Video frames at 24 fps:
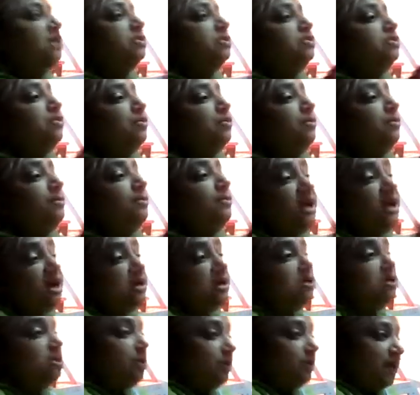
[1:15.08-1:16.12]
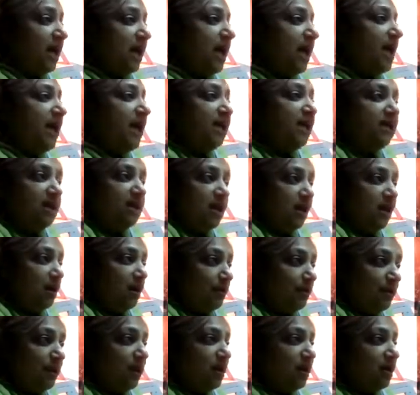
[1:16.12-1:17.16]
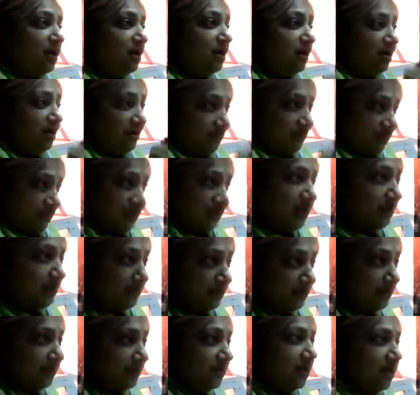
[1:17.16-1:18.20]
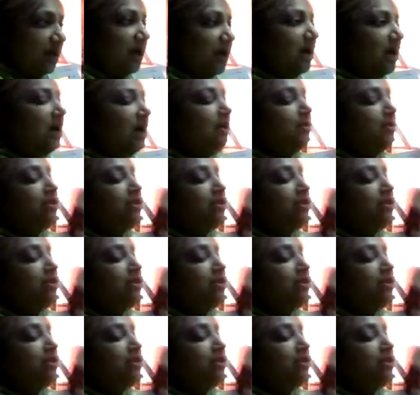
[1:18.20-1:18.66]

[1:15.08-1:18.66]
So because you're the healthier part of him, I'm